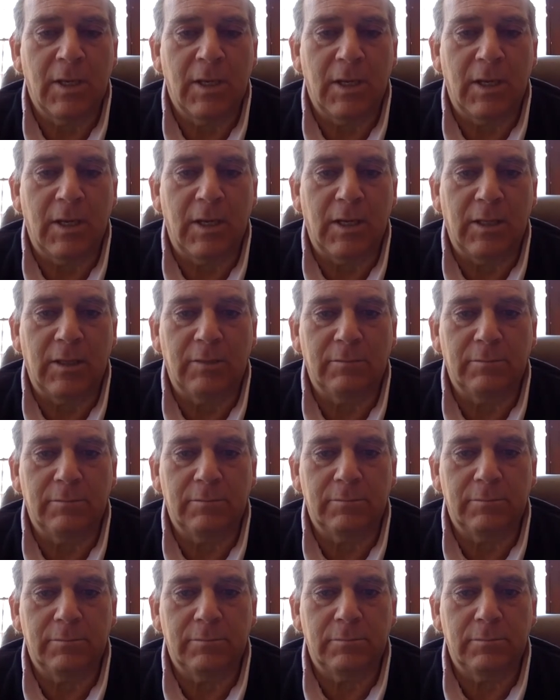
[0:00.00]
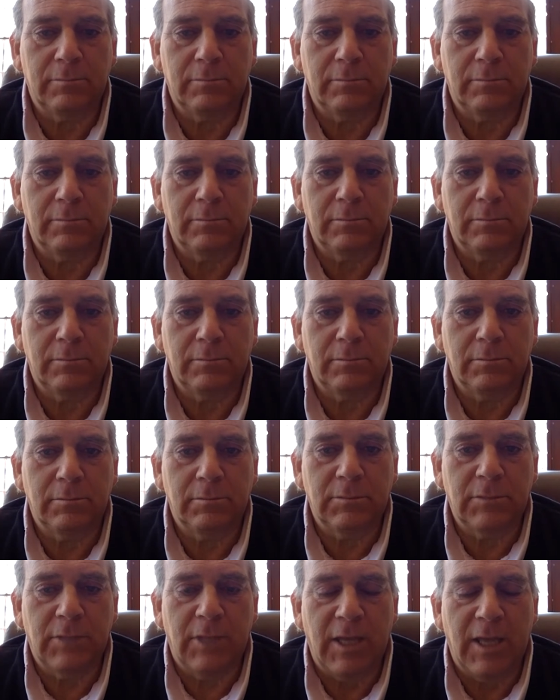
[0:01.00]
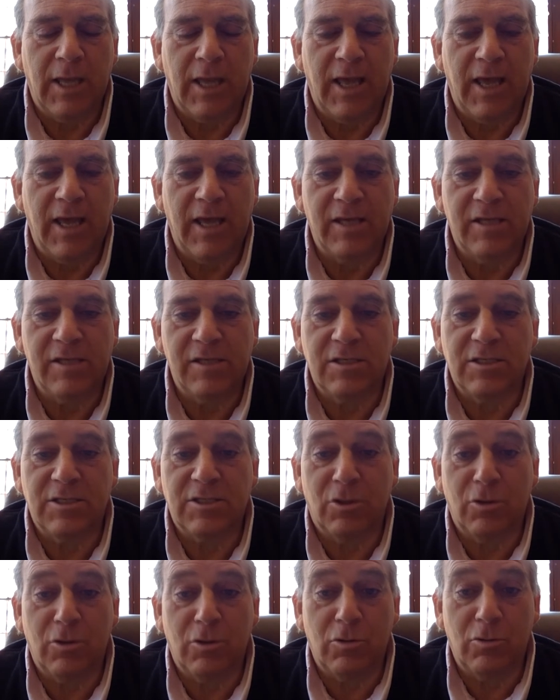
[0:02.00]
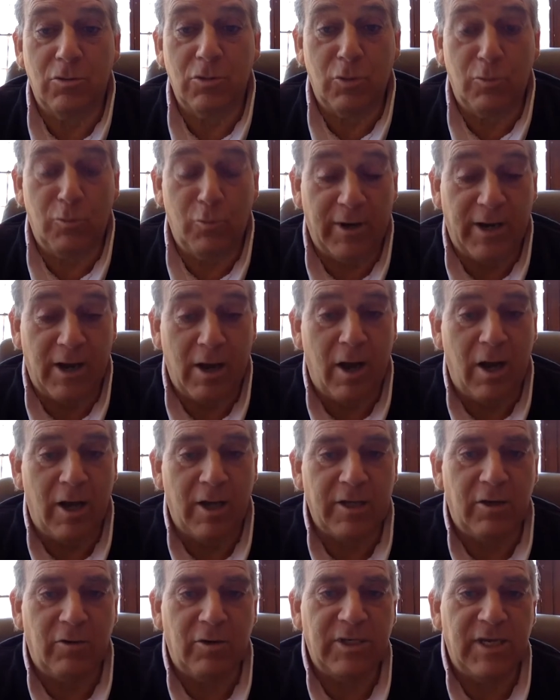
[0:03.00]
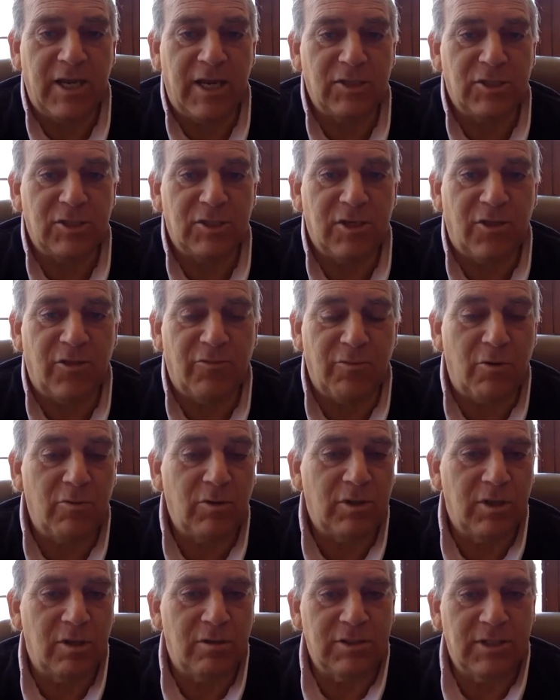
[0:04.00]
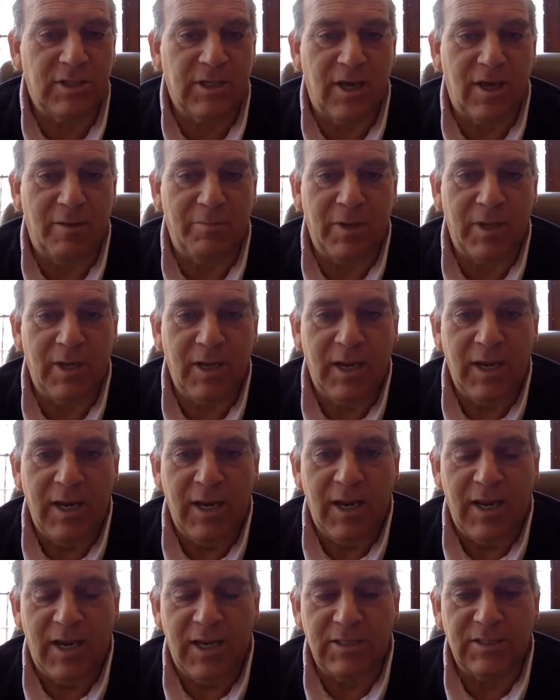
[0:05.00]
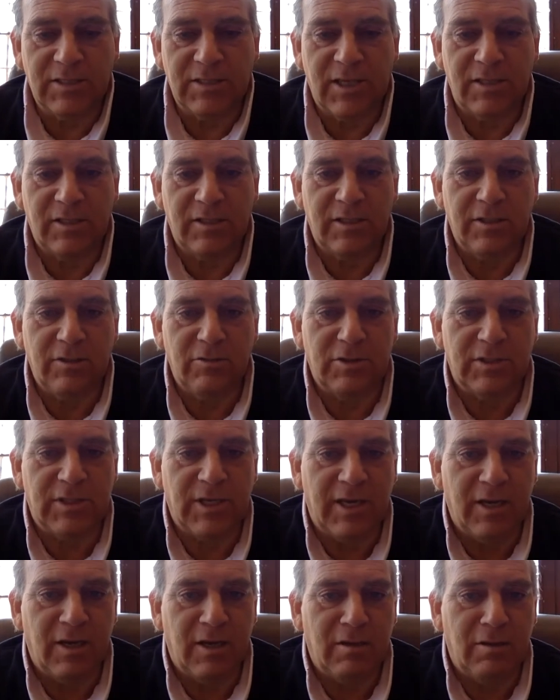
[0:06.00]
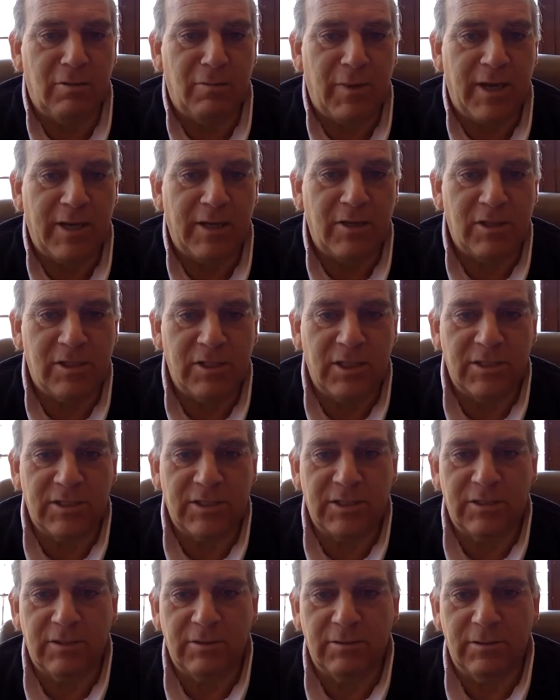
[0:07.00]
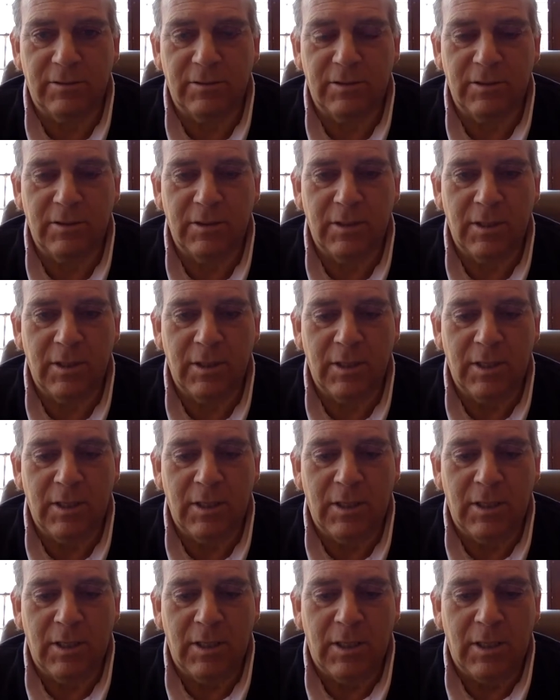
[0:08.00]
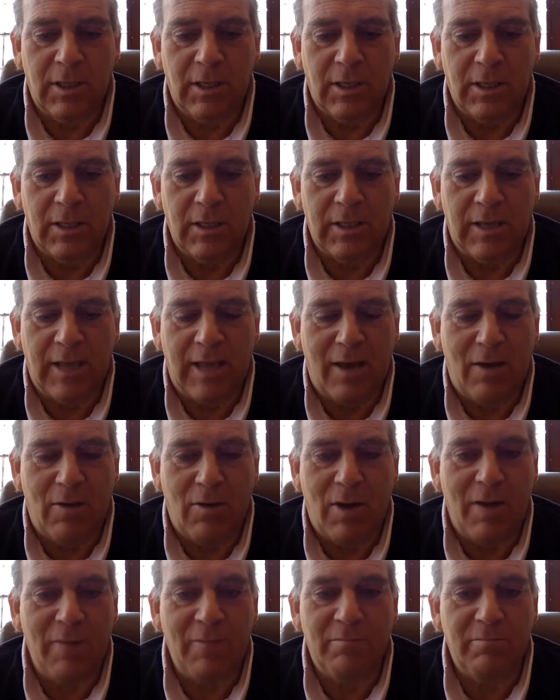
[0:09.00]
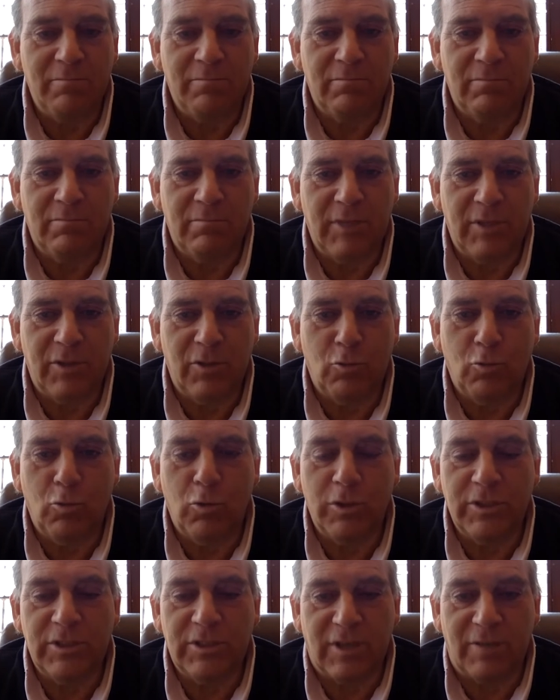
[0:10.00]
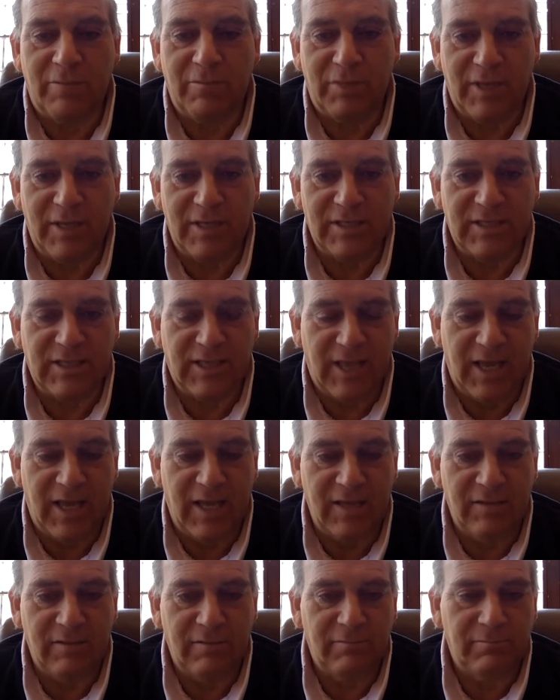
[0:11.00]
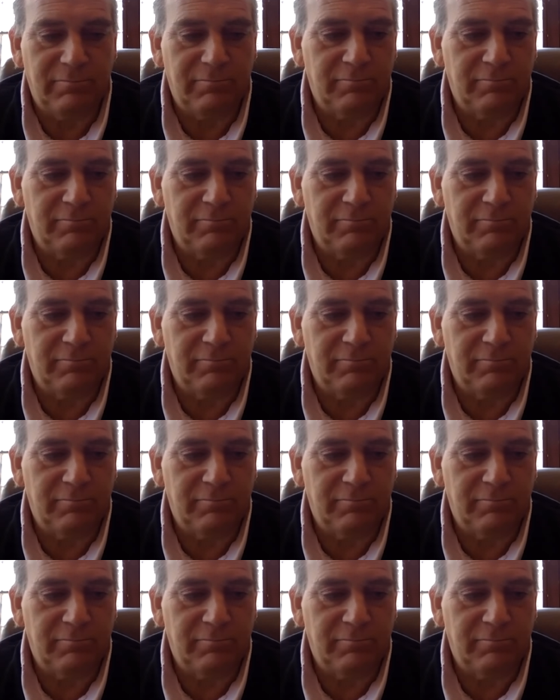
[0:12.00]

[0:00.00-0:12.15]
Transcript: Um, and so you bring all your attention to throat closing up, and suddenly you say, oh my goodness, now I'm in the woods someplace again,